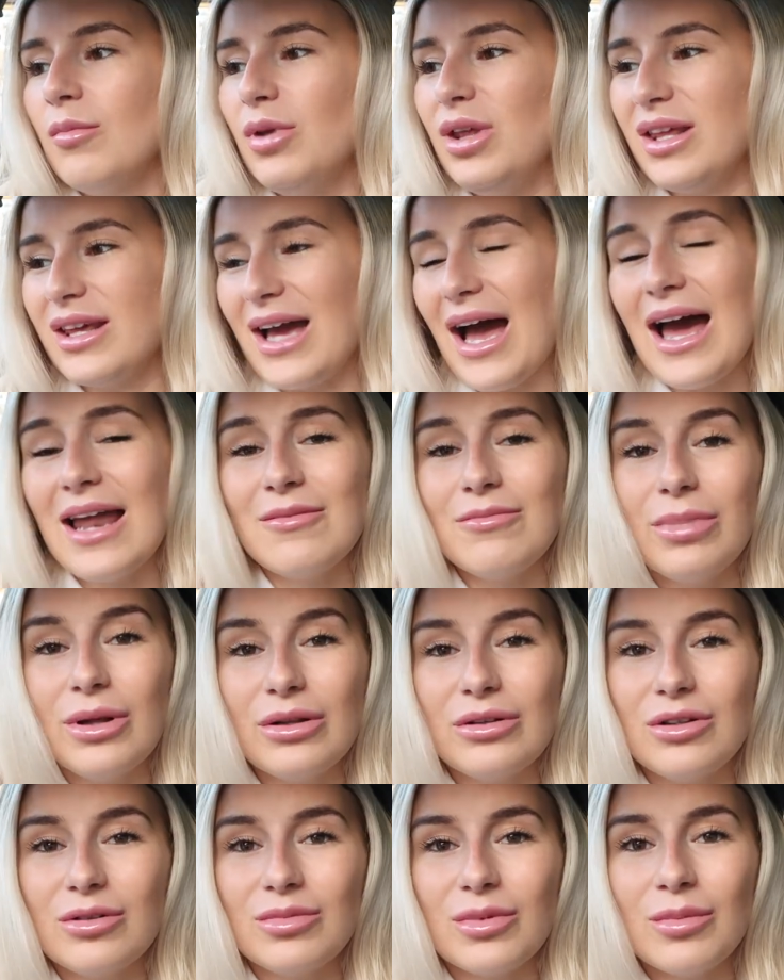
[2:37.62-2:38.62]
But you can
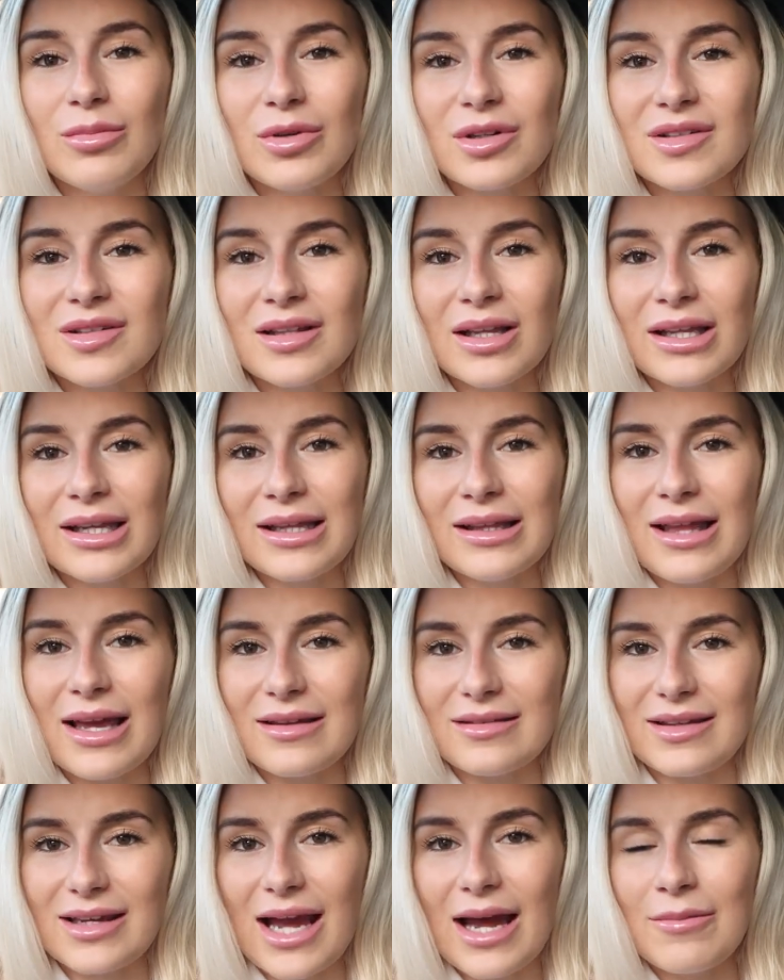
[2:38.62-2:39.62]
build up the muscle on your
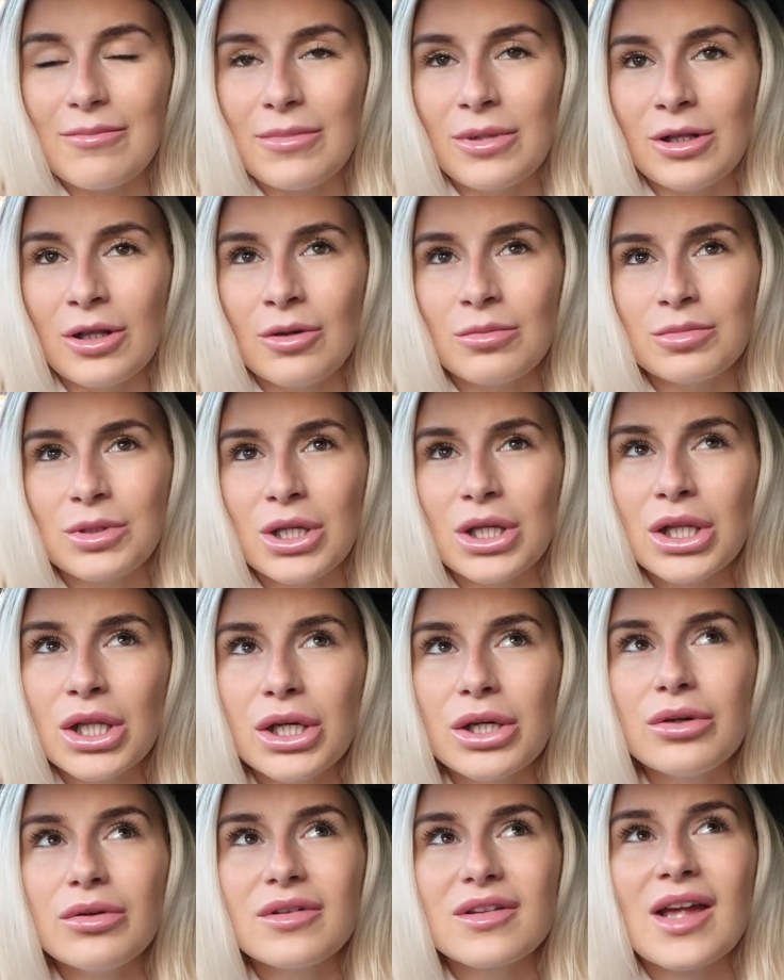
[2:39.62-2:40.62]
legs, you can build up your
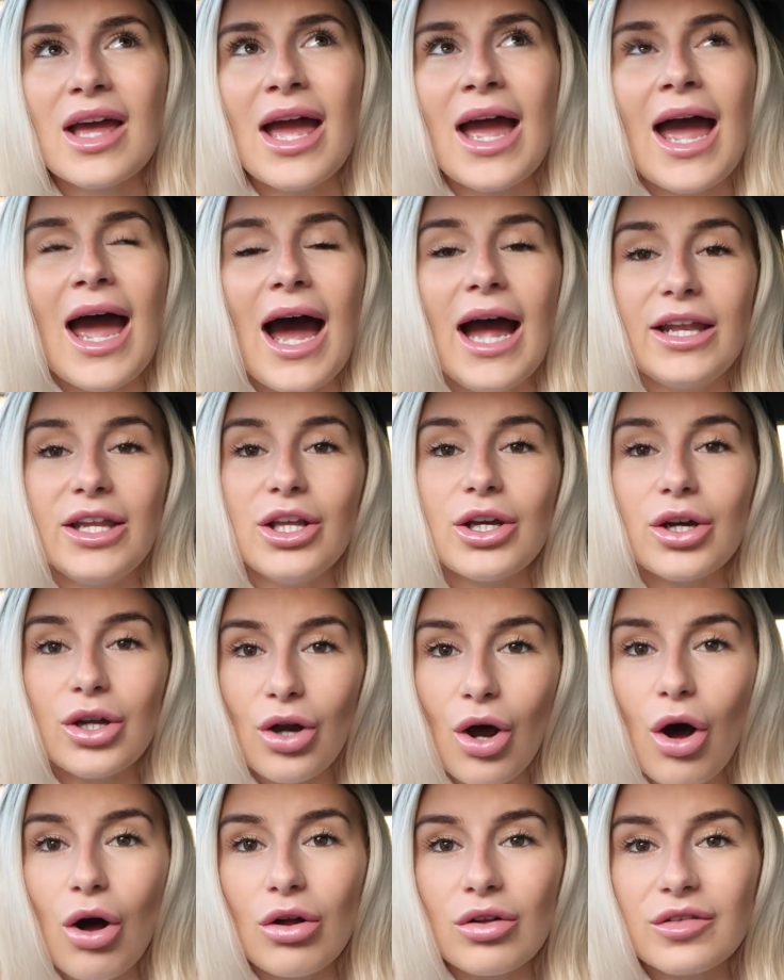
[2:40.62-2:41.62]
glutes, and you
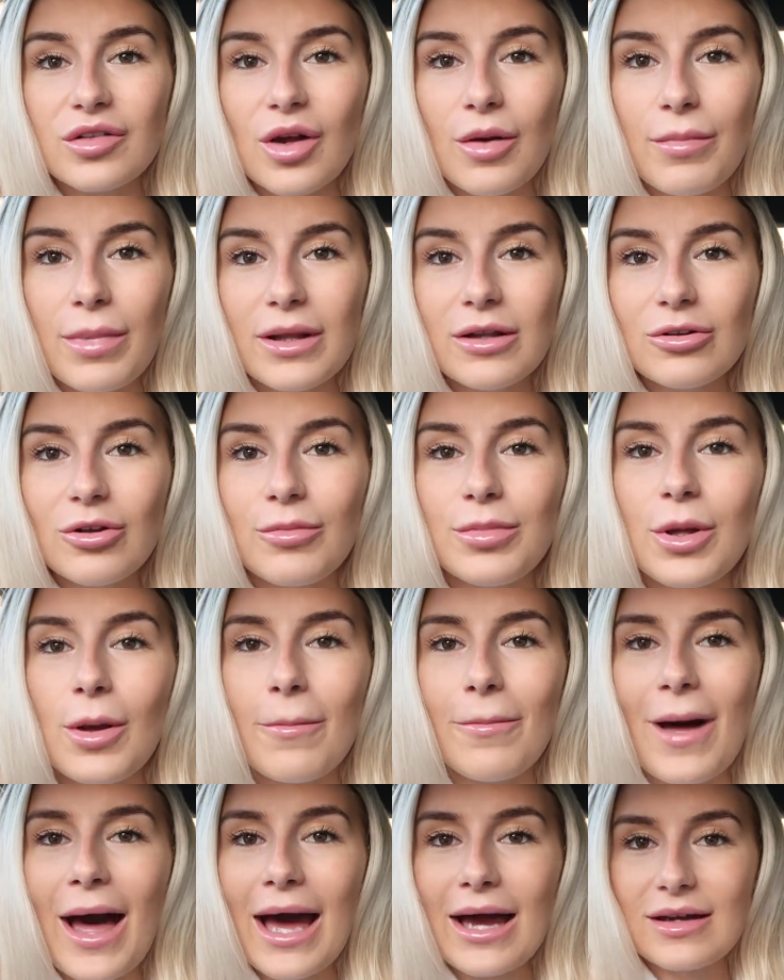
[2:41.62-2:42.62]
can also build up
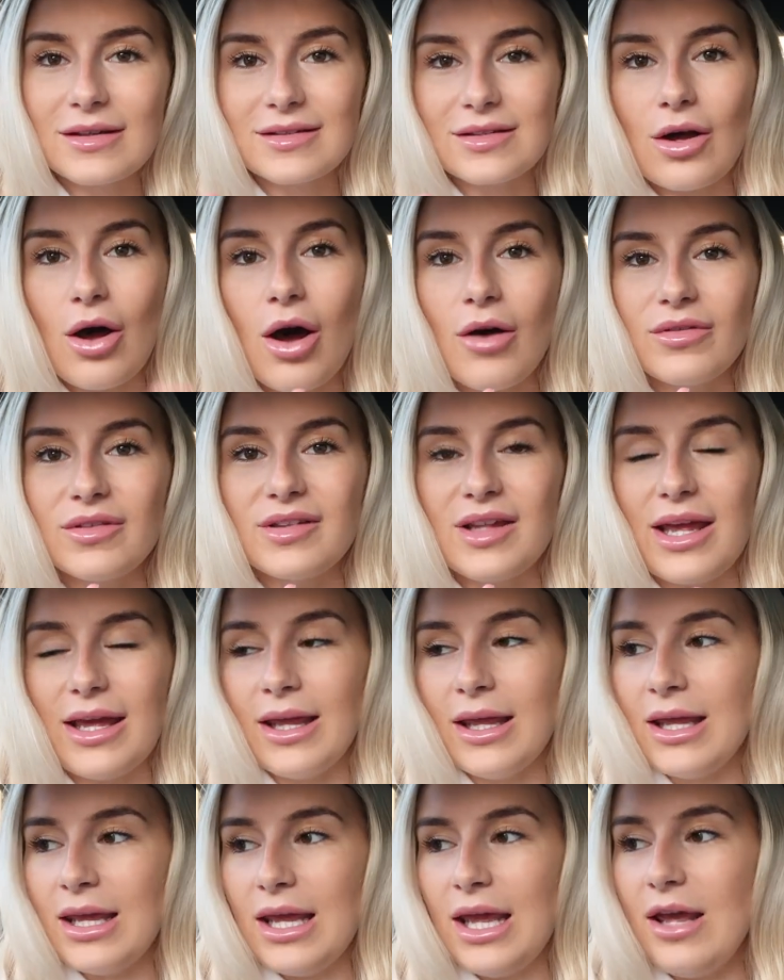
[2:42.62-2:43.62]
your back. So
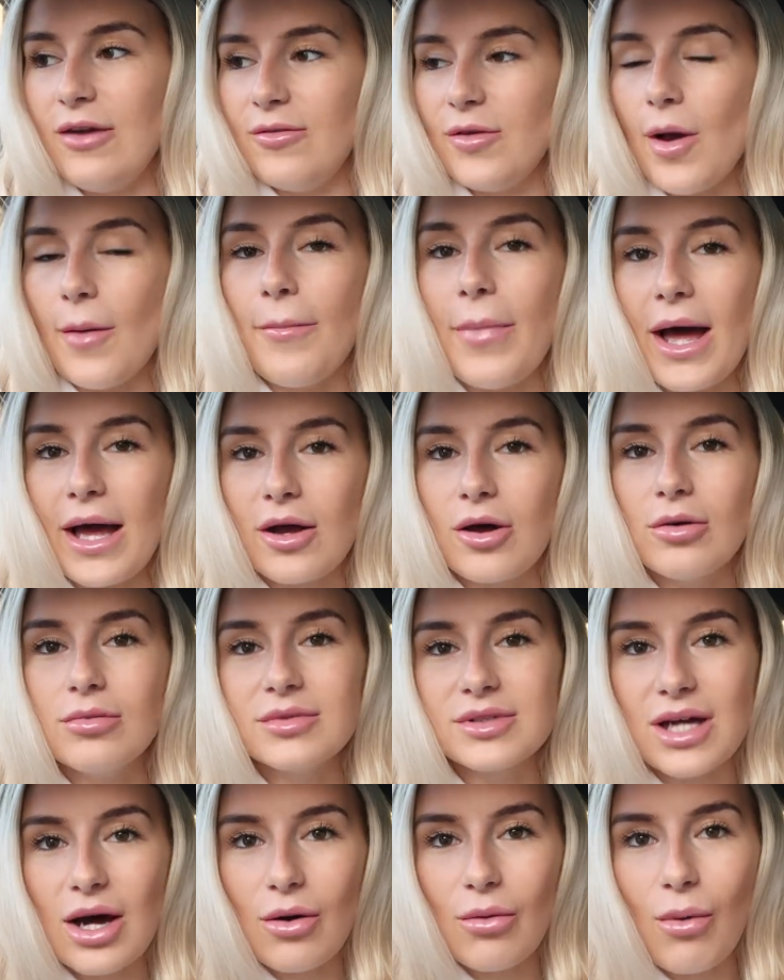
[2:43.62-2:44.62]
obviously, if your back
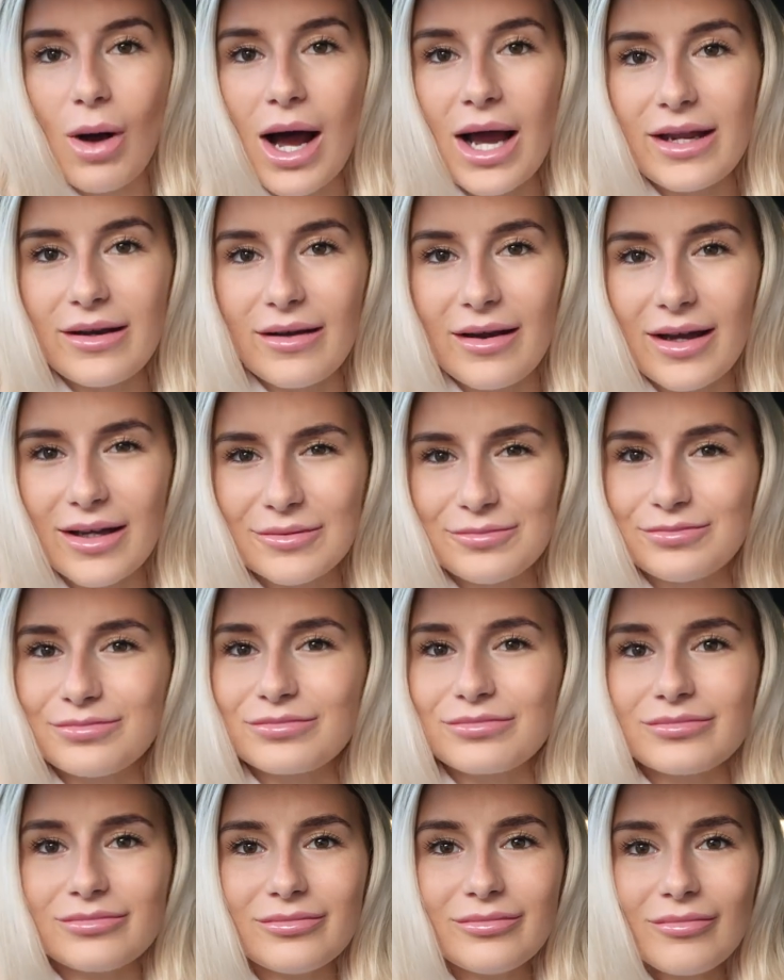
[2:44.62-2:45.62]
comes out wider,
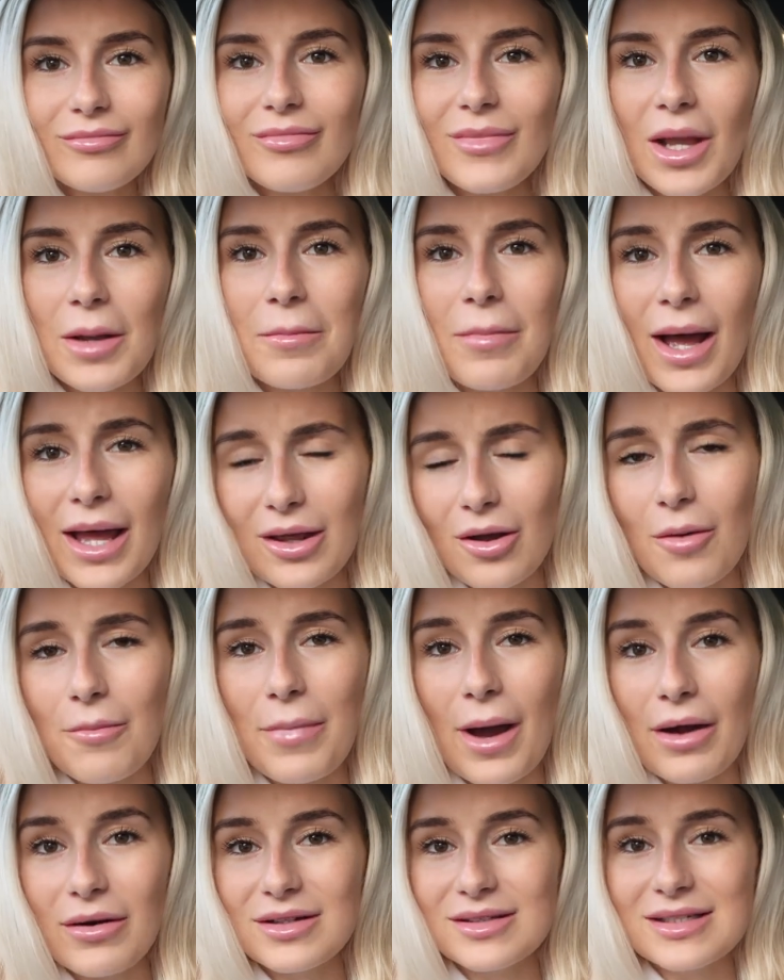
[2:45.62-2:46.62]
by
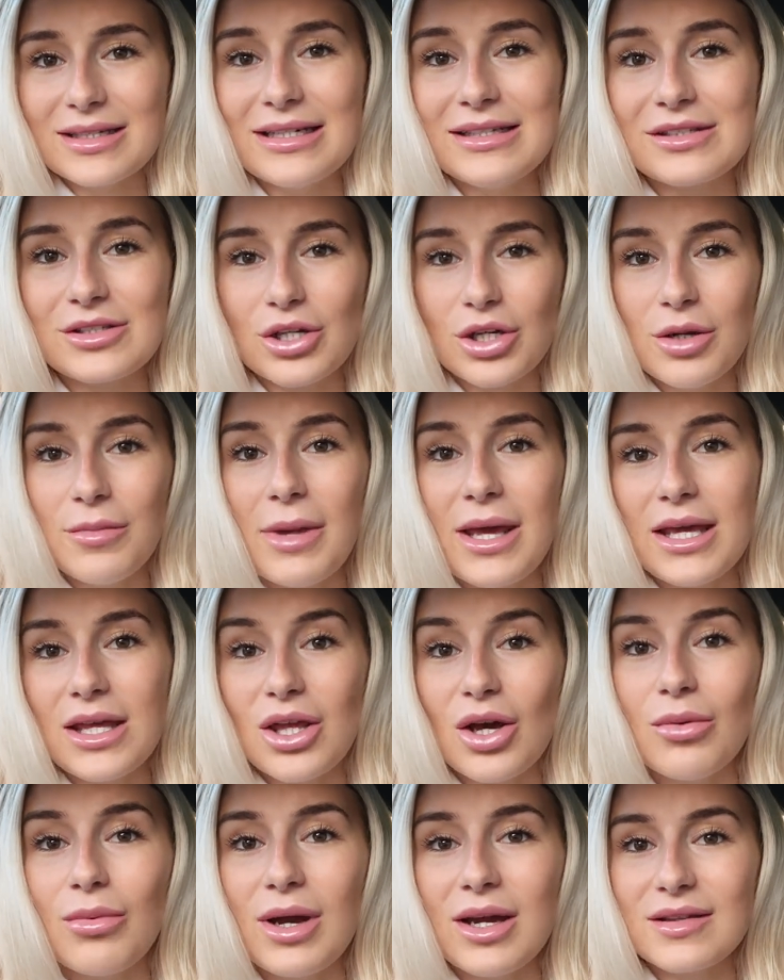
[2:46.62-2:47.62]
comparison, it's going to
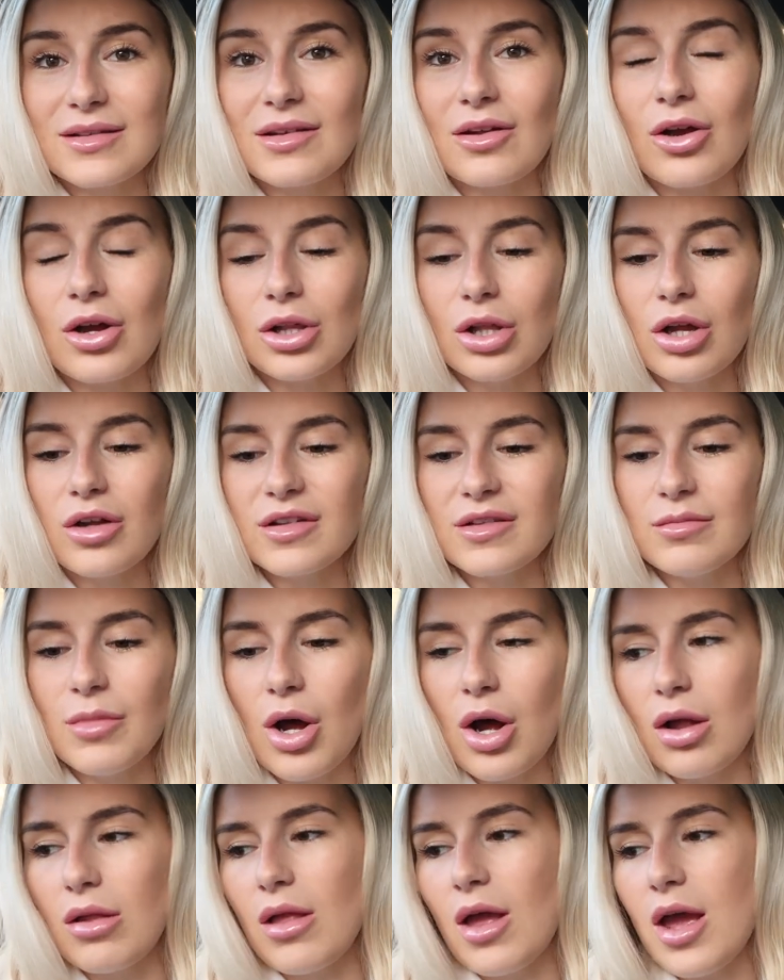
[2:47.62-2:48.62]
make your waist look a lot
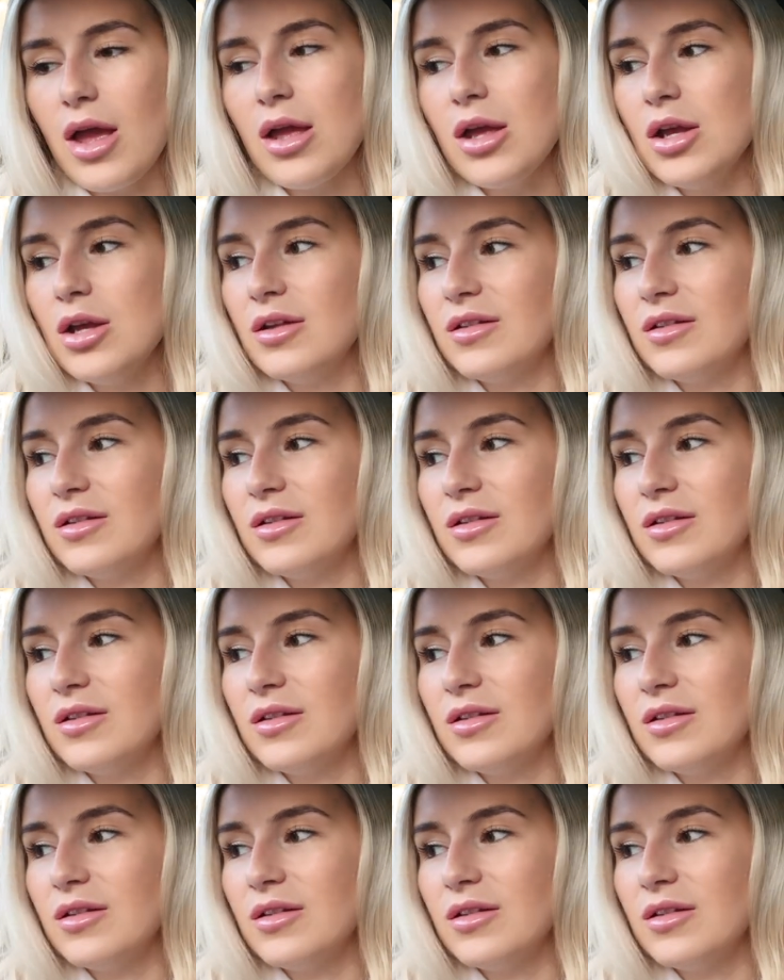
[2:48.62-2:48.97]
smaller.